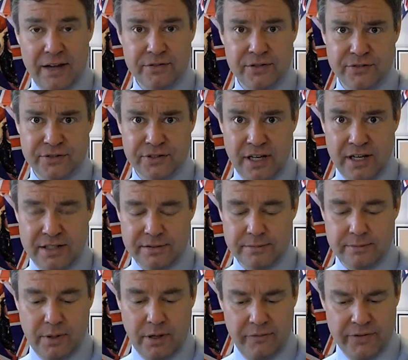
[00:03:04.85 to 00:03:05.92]
of sight
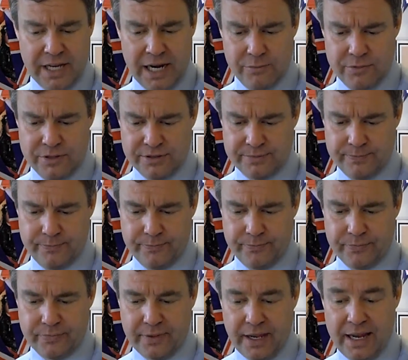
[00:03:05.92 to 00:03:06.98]
of the cameras
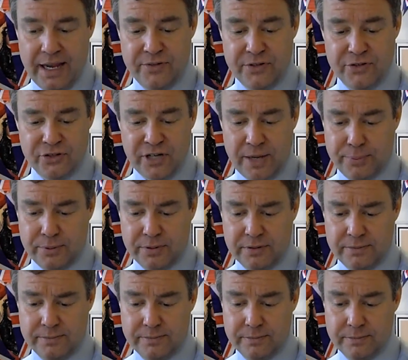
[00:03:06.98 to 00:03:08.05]
in the chapel
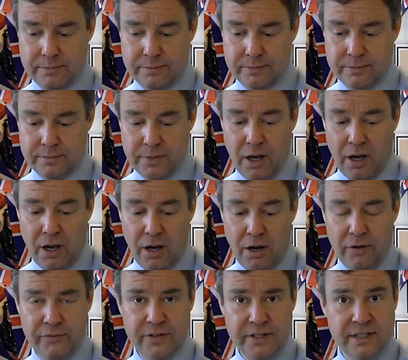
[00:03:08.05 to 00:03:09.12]

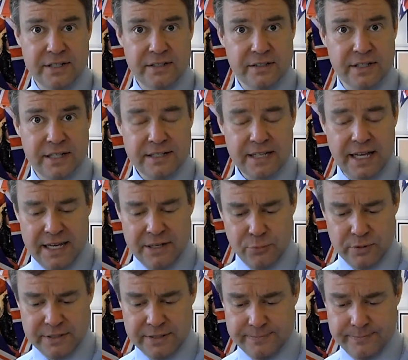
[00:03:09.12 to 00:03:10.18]
of St
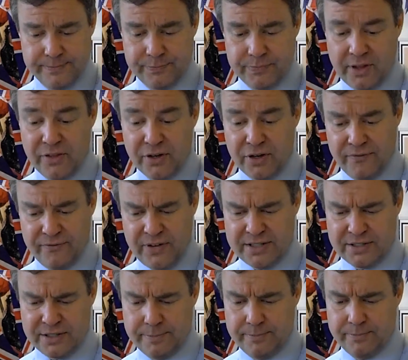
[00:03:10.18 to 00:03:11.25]
Edward, the
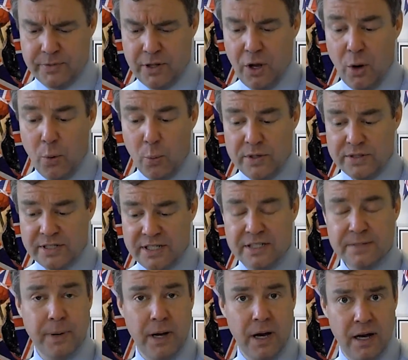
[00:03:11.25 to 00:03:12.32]
Confessor, which is
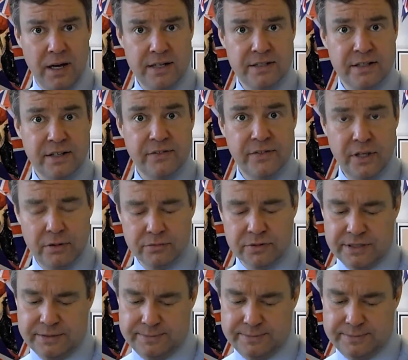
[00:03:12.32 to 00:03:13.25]
behind the altar.